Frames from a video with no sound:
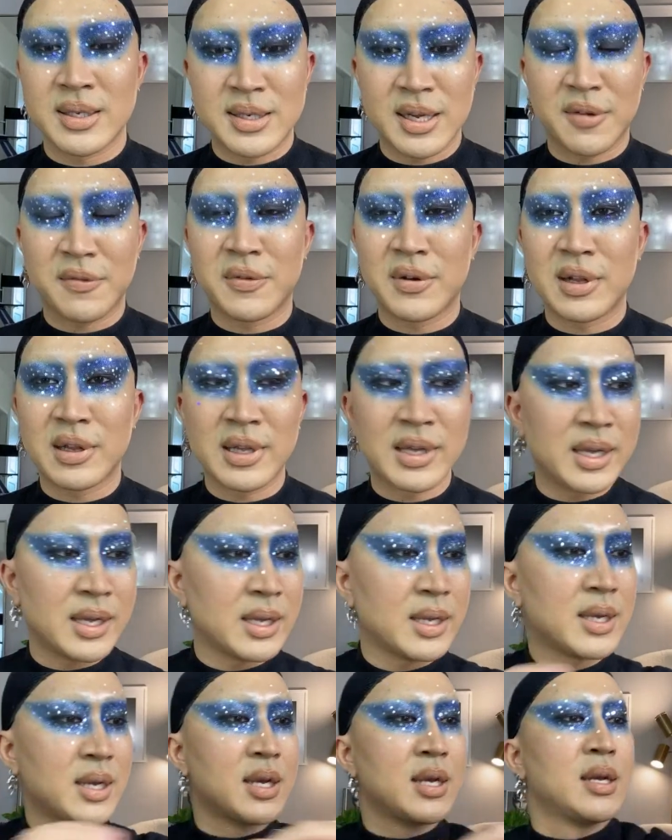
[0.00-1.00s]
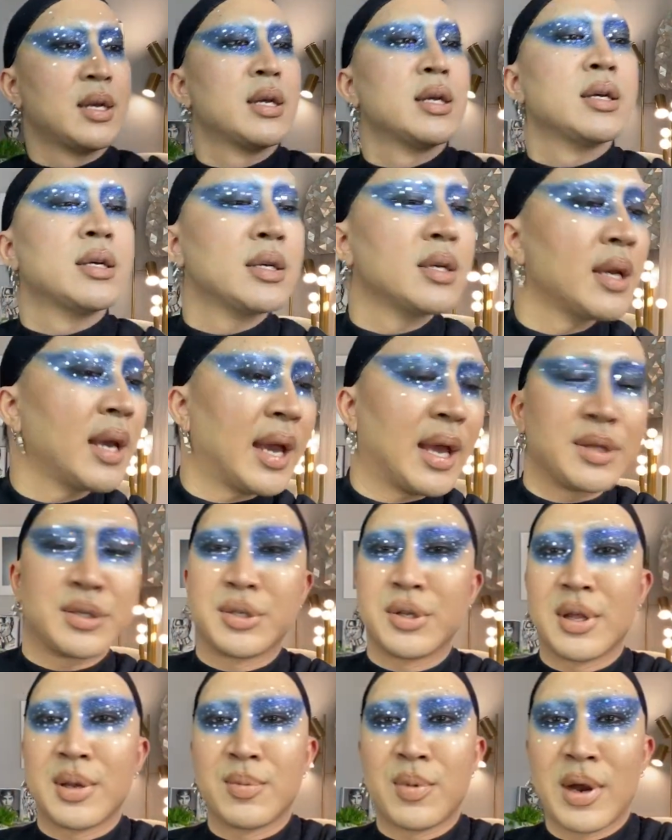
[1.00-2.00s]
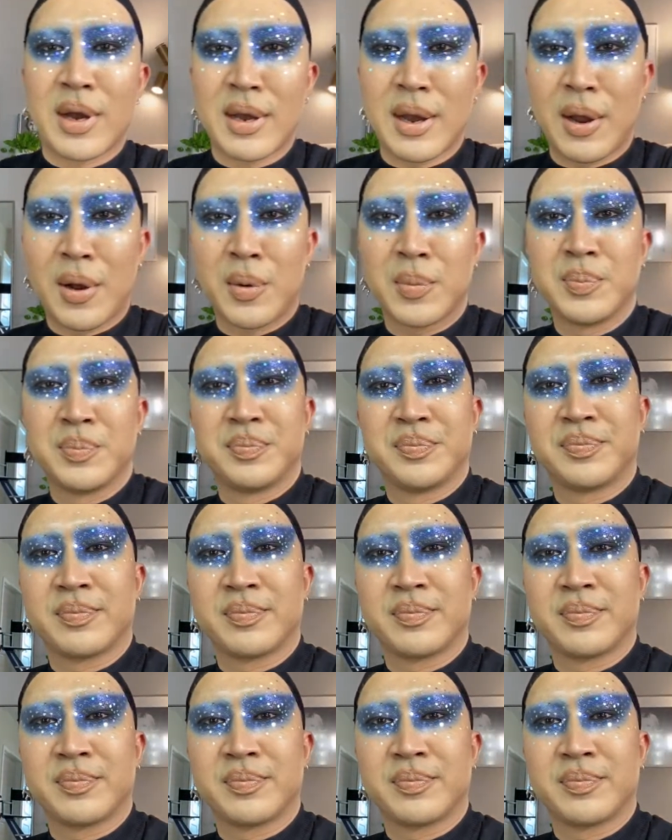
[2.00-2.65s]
definitely answer them right now.